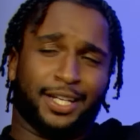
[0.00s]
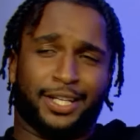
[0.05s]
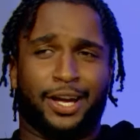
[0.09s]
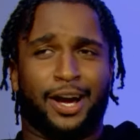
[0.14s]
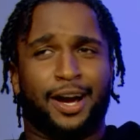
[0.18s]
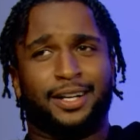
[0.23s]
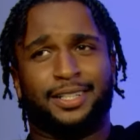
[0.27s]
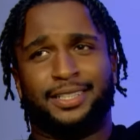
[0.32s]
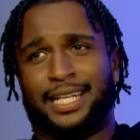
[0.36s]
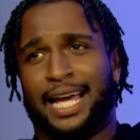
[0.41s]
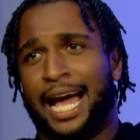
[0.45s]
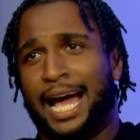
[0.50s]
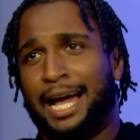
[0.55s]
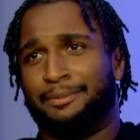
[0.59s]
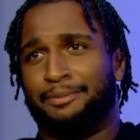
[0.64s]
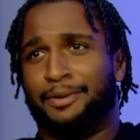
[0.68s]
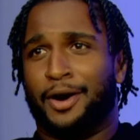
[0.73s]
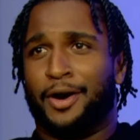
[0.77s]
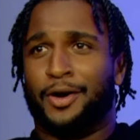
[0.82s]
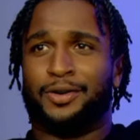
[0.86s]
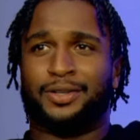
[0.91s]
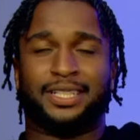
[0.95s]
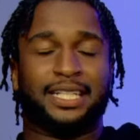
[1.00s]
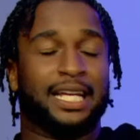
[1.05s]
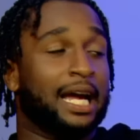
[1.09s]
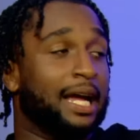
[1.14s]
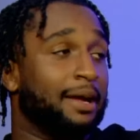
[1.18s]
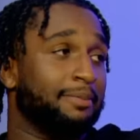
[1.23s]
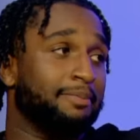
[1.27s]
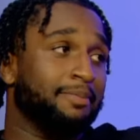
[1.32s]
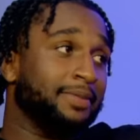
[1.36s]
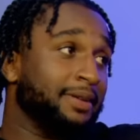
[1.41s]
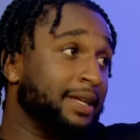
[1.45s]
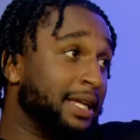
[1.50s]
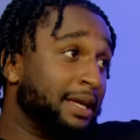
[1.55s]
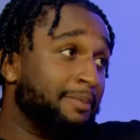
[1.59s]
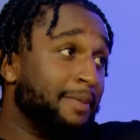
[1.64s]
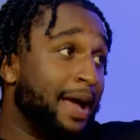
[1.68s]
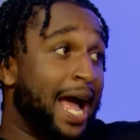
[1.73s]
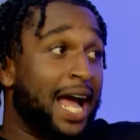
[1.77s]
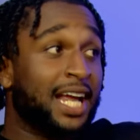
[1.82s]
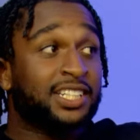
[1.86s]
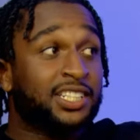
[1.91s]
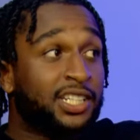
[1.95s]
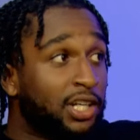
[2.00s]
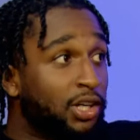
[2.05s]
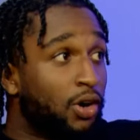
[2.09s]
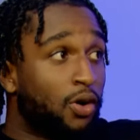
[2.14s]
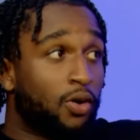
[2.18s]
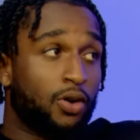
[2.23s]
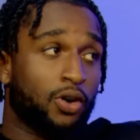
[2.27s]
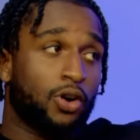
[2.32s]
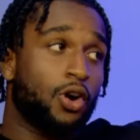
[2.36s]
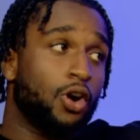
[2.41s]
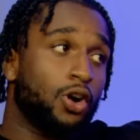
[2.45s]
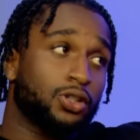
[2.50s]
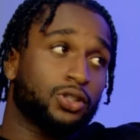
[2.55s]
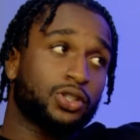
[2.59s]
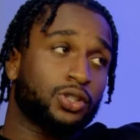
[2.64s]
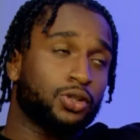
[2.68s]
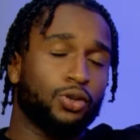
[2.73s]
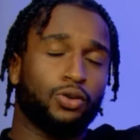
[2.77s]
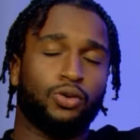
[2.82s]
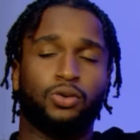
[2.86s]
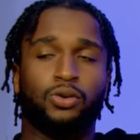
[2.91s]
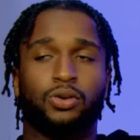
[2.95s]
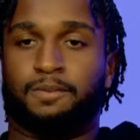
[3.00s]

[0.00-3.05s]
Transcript: A young dad, bro, mad shit going on too.